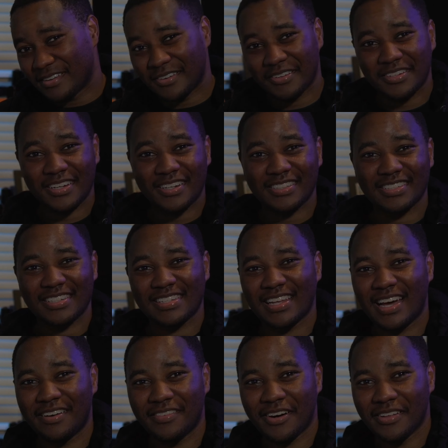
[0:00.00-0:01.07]
Don't y'all just
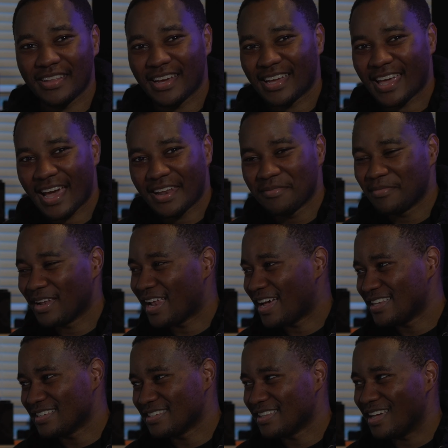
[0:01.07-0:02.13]
love how they're
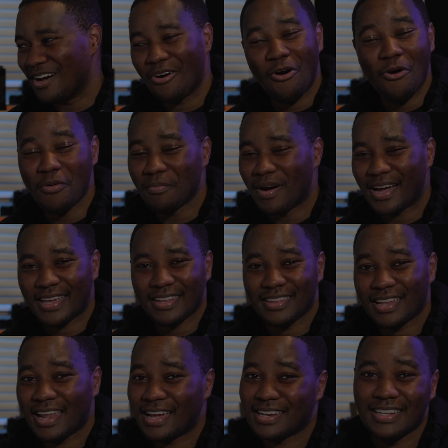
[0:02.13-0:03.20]
cannibalizing their own market?
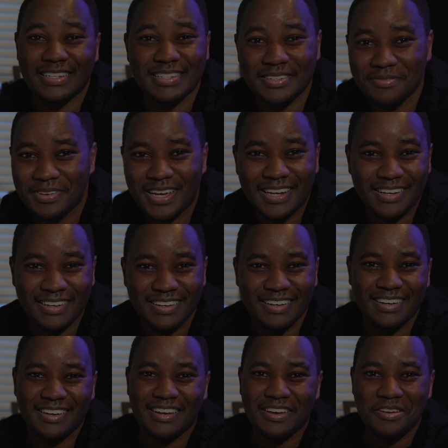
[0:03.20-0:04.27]
They're like, listen, man,
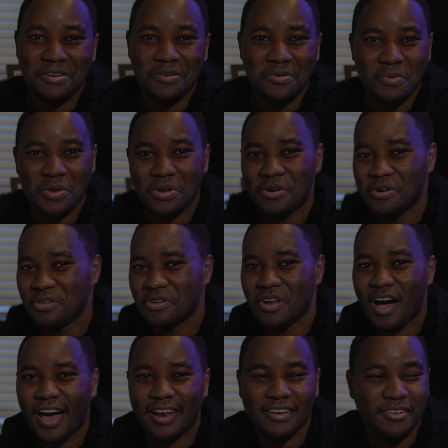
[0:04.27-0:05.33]
we know you're
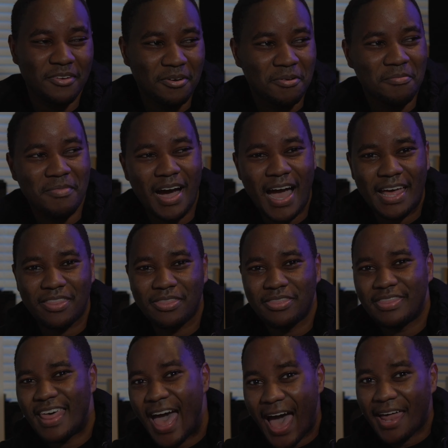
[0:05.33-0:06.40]
not going to buy
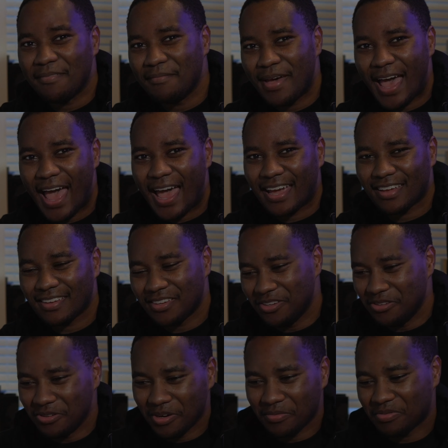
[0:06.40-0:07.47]
that Mac.
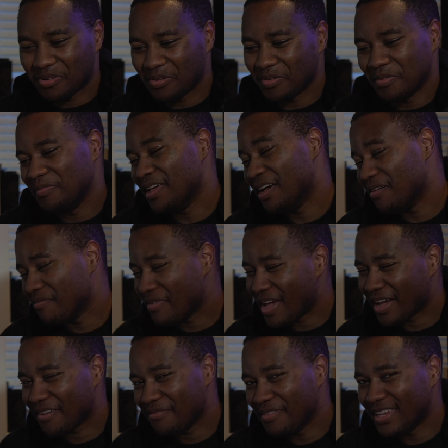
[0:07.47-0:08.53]
You're probably a
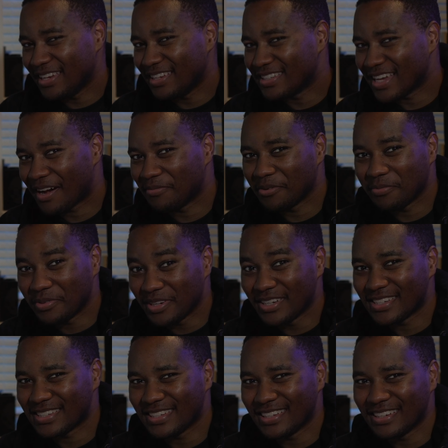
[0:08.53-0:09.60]
Mac Mini type of
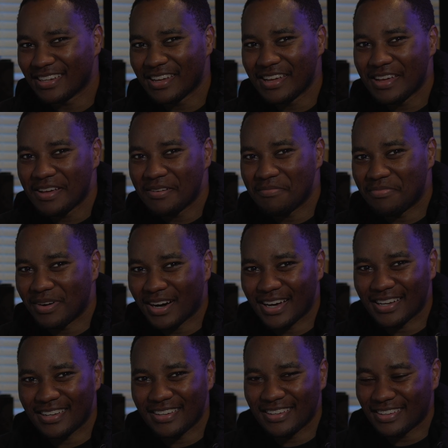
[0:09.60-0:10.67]
person.
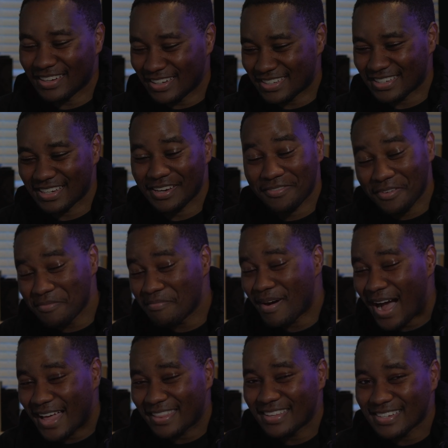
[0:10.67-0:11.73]
But listen, if you
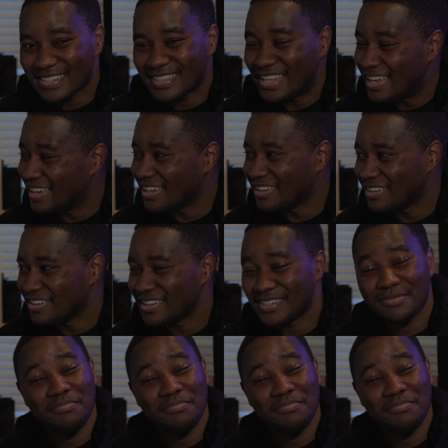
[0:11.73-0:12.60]
buy this thing, it's